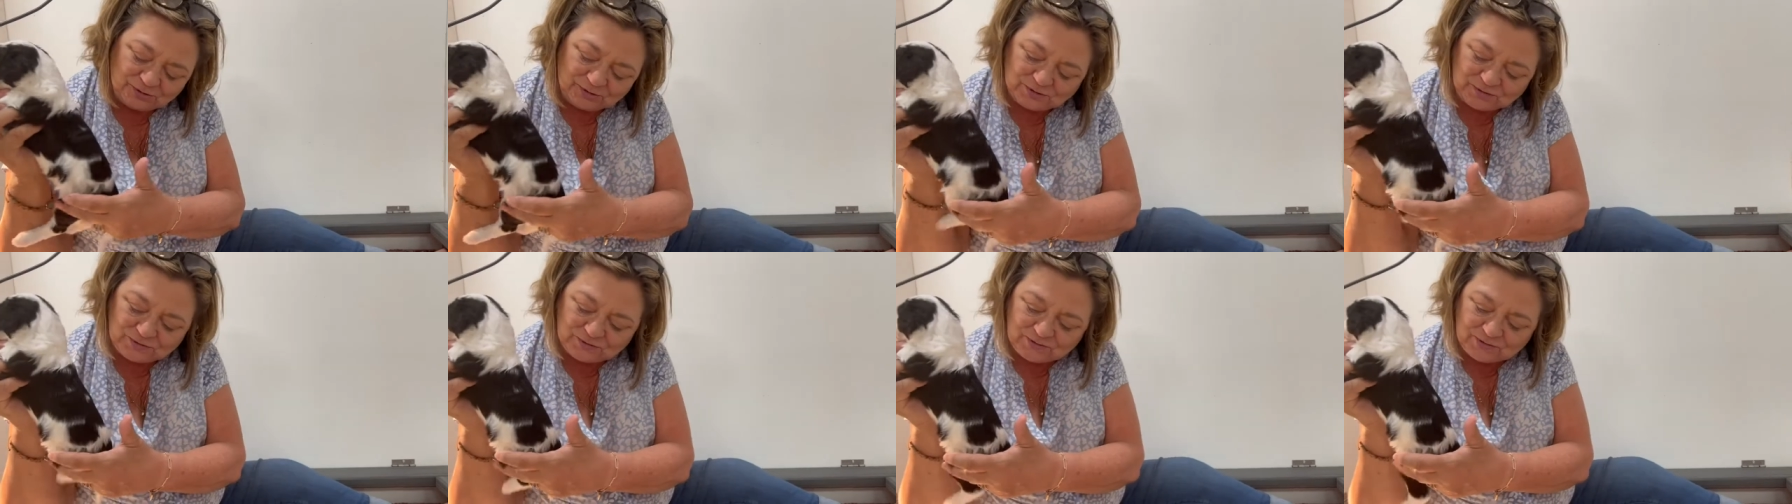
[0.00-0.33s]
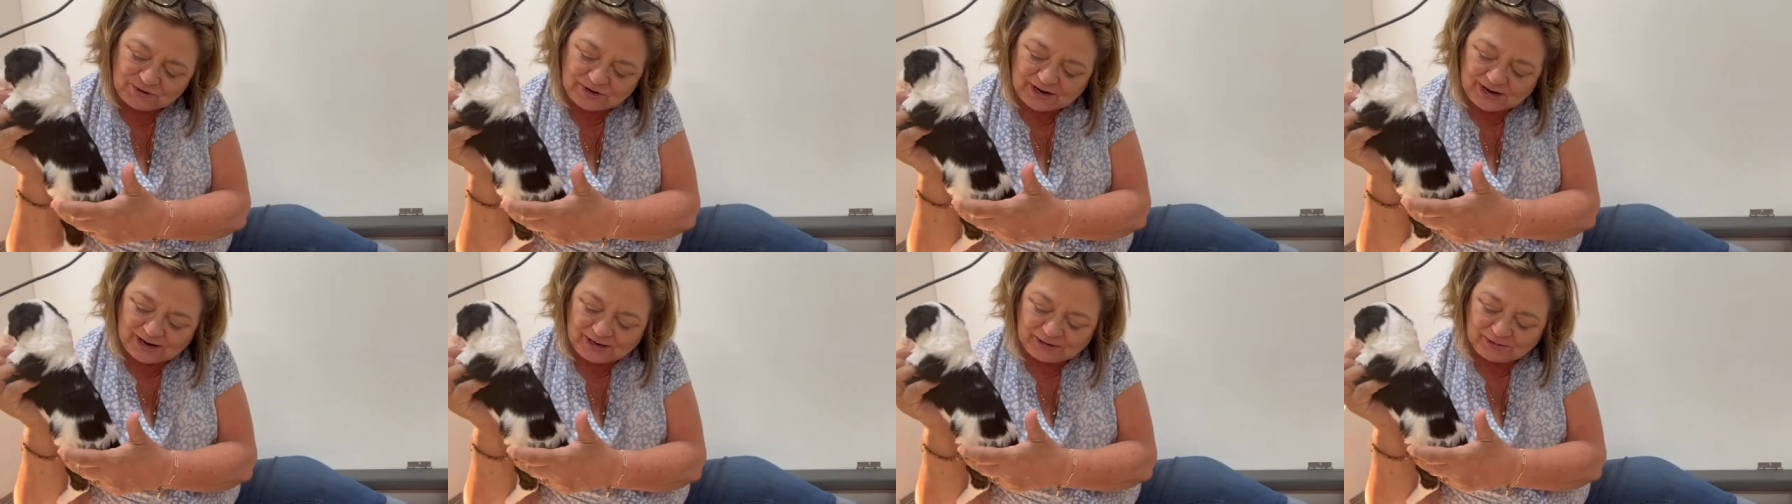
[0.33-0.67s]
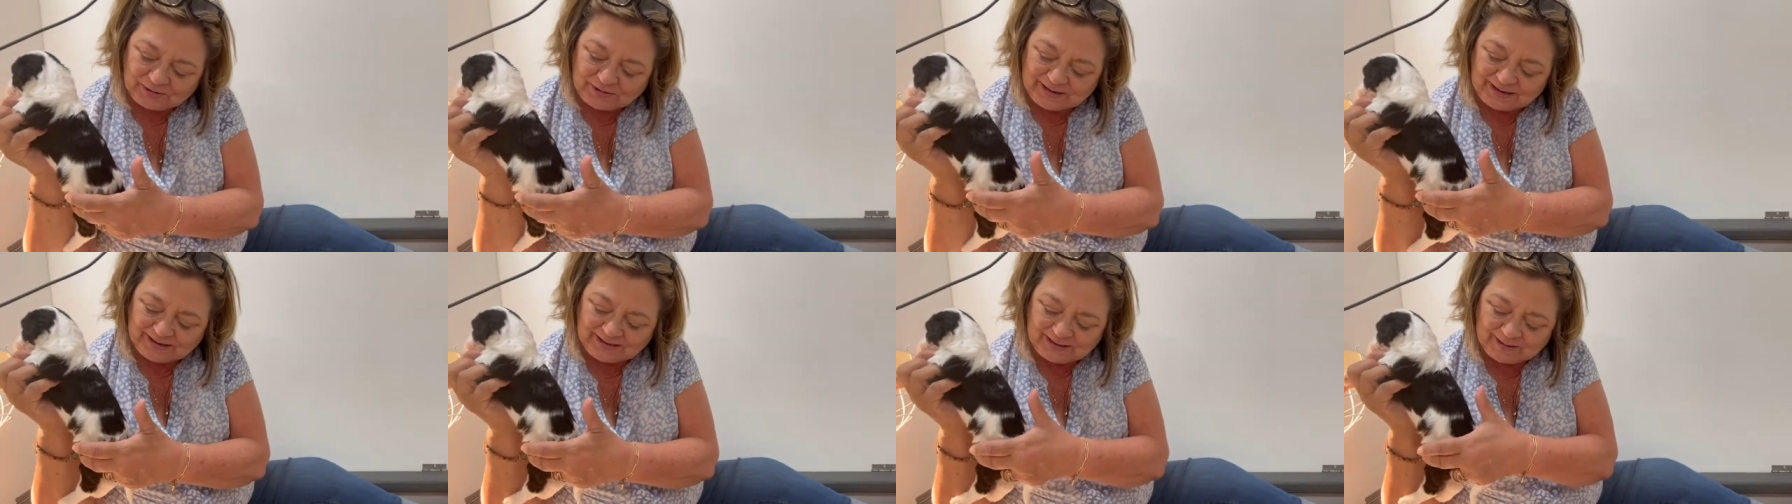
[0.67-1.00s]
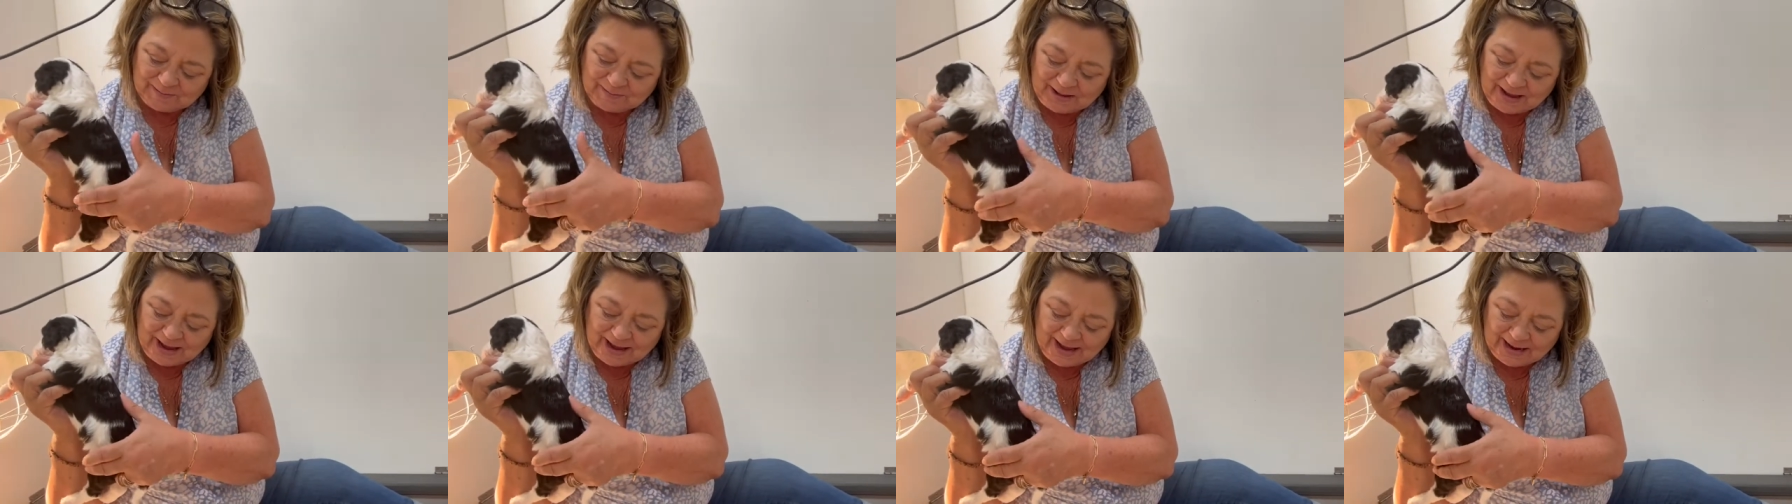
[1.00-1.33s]
cool coloring in the
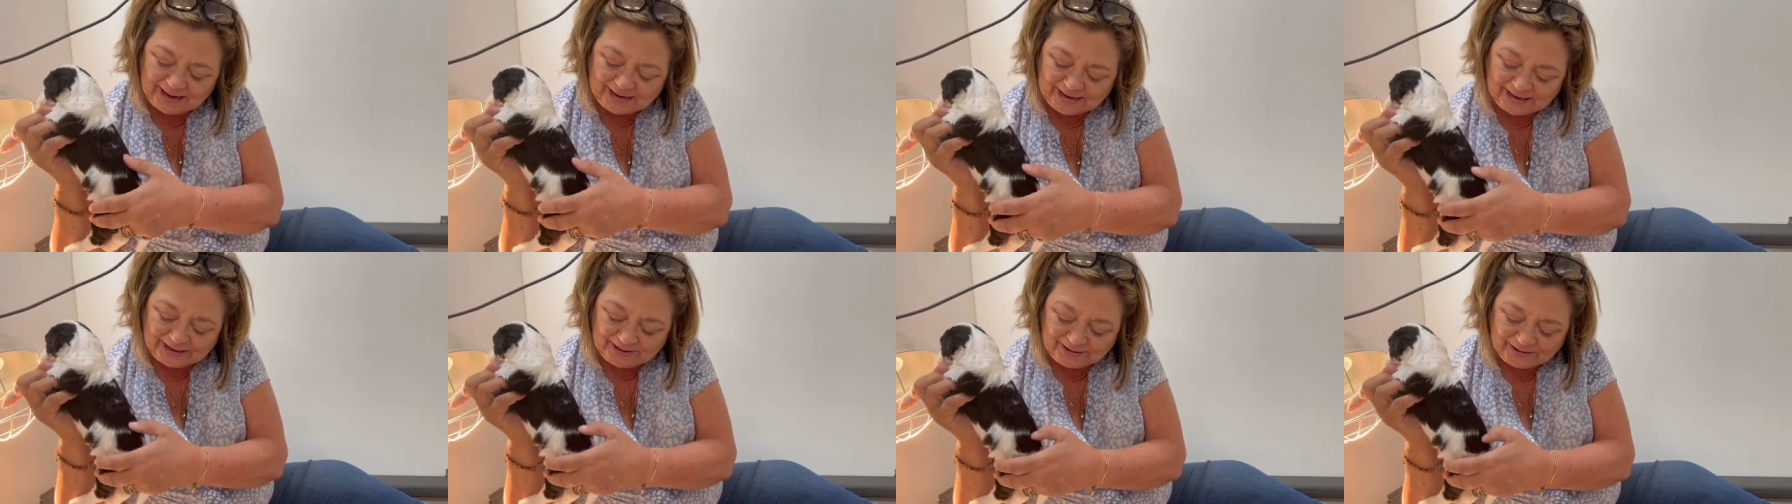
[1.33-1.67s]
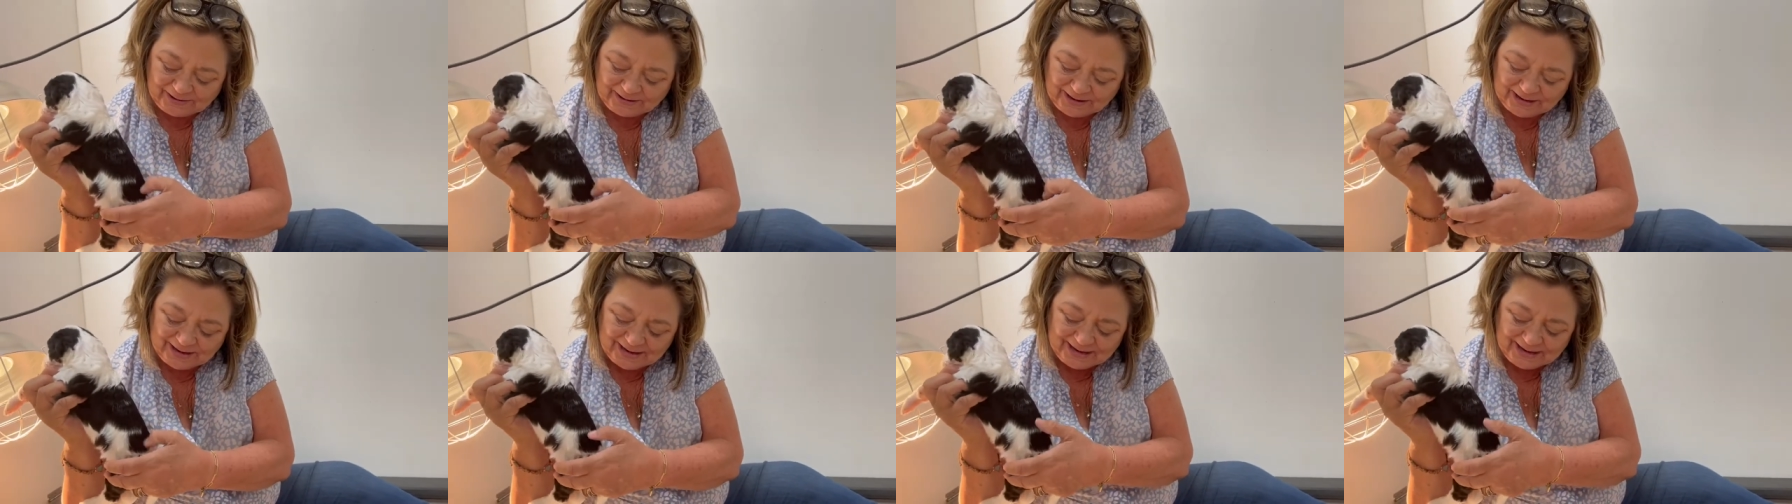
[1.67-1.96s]
back here.